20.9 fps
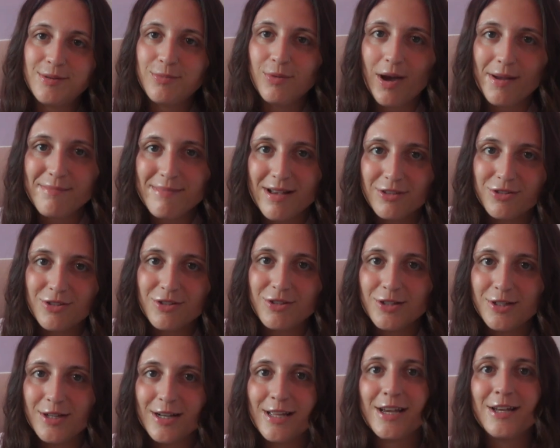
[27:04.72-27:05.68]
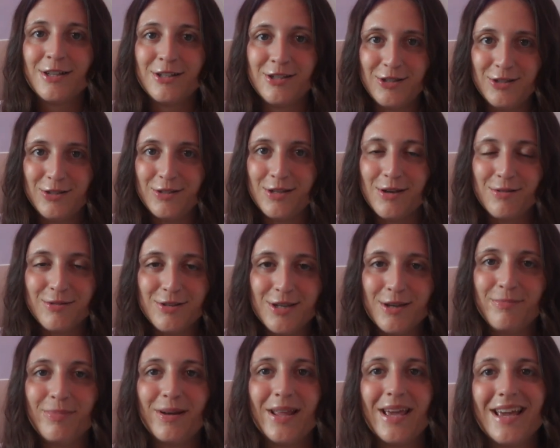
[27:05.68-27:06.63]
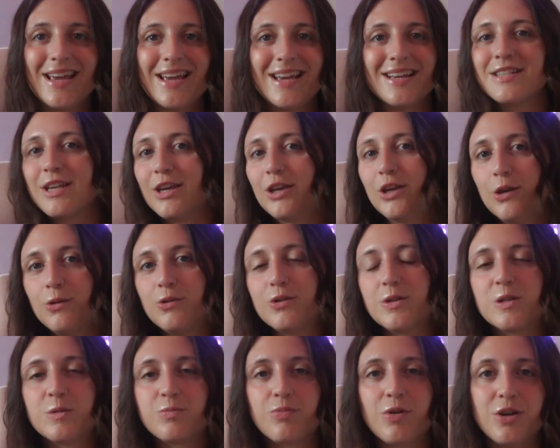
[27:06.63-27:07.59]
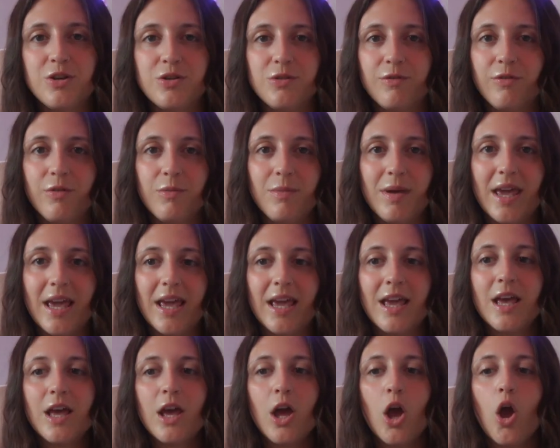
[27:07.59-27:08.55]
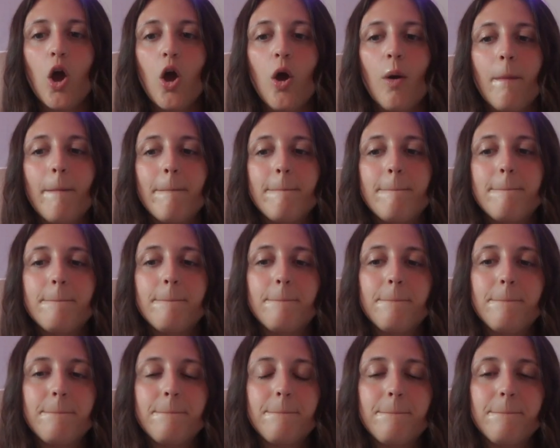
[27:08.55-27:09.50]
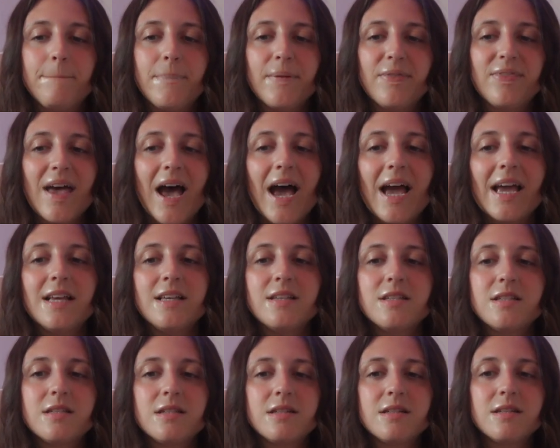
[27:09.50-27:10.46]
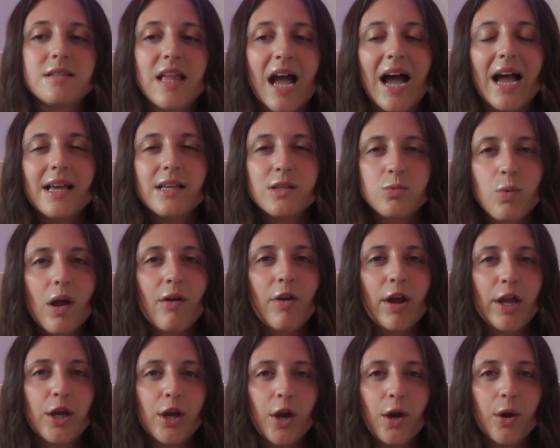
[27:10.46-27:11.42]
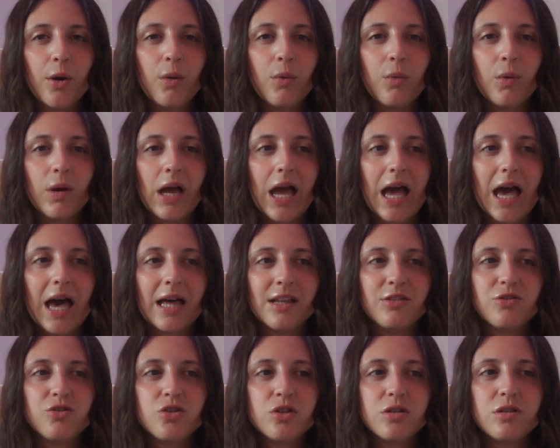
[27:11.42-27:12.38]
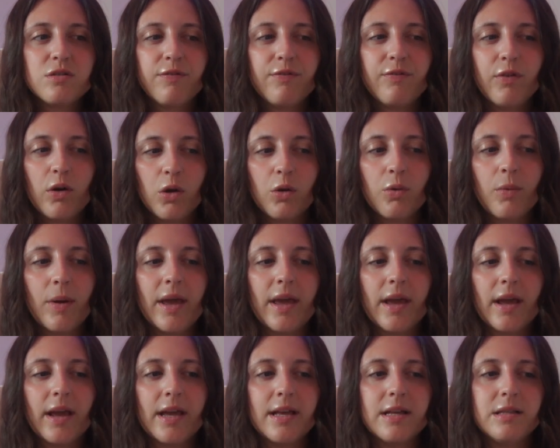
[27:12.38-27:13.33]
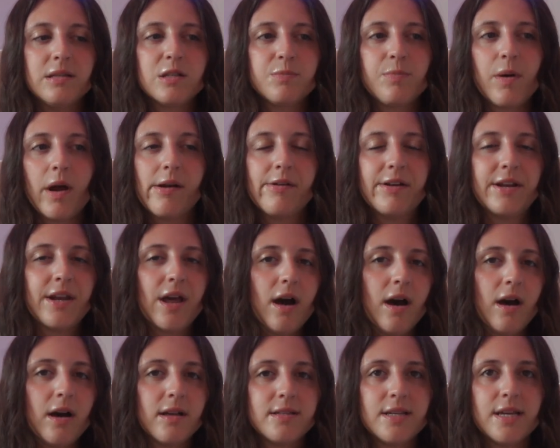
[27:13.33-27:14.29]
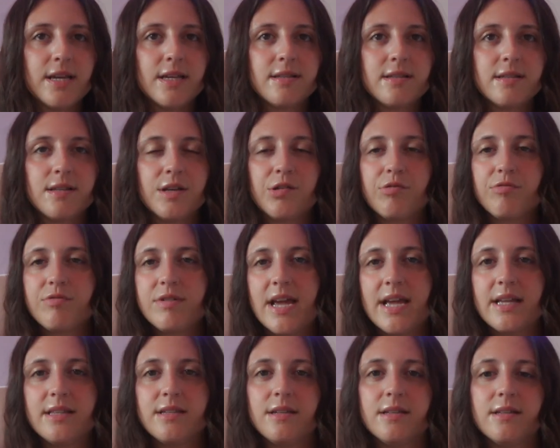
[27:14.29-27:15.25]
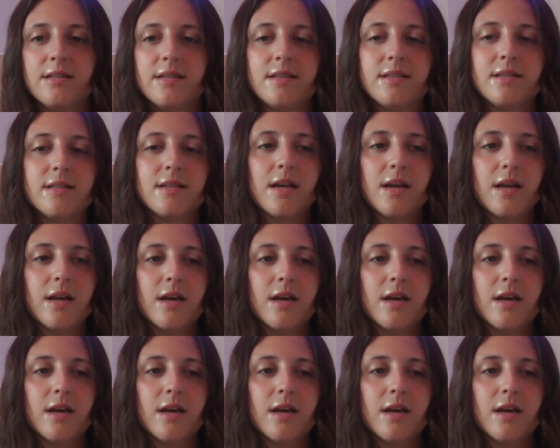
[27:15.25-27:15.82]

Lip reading: what I mentioned earlier, Studio Ghibli is a huge inspiration for me. But that is where I go, and just following inspiring artists and creators